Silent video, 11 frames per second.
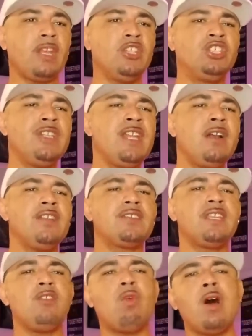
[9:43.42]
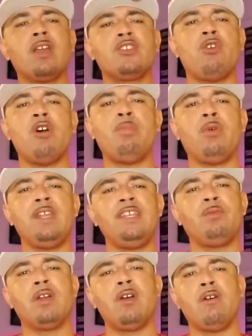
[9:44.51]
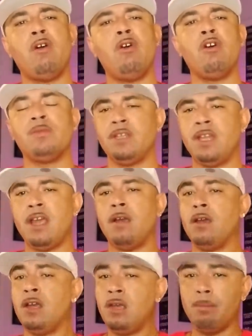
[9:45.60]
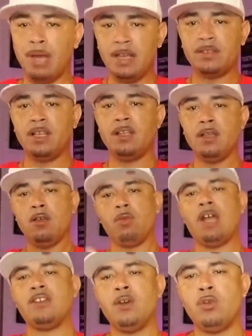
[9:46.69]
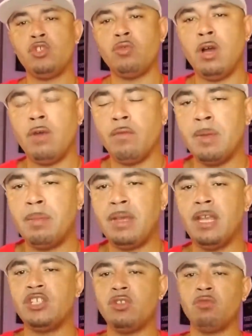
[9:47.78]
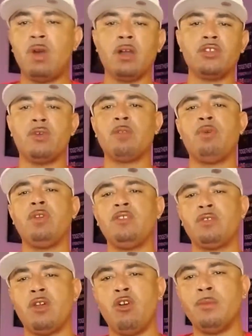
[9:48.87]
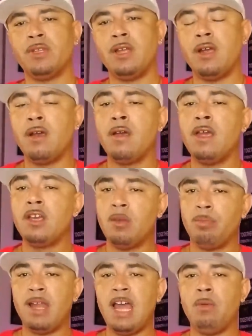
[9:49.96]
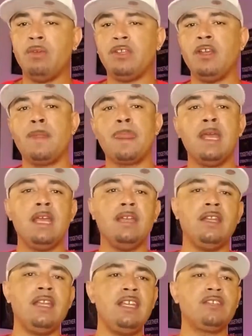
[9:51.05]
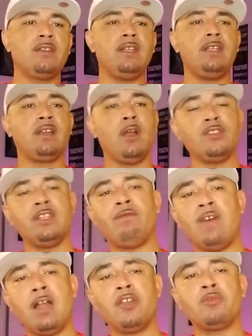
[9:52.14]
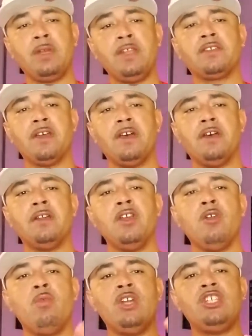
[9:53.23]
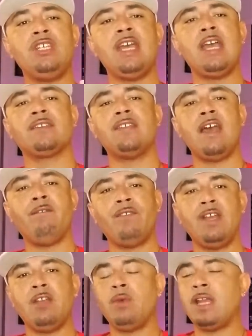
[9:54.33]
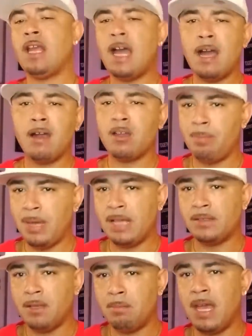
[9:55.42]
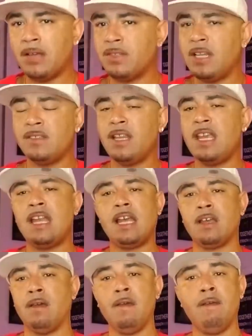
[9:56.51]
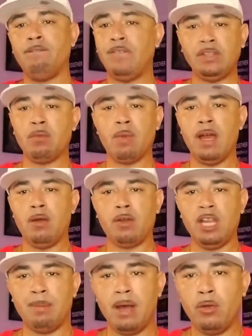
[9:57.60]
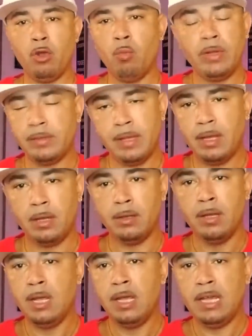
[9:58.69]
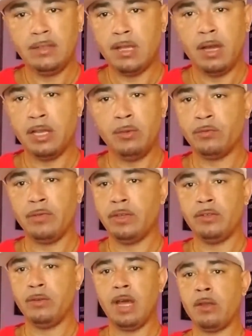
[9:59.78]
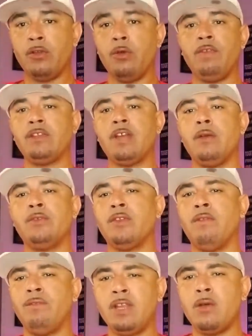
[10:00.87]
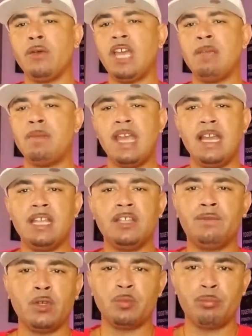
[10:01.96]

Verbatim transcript: Chanell is seen walking toward police with her arms in the air. Basically, what I told you all from the beginning, she was walking toward the police with her arms in the air, complying with them, and then Easterling closely follows with his gun which he has now fitted with a higher capacity magazine. They said he had like a 50 round clip. I don't know what the hell he thought he was finna do. I don't know if he thought he was in a video game, Aliens vs.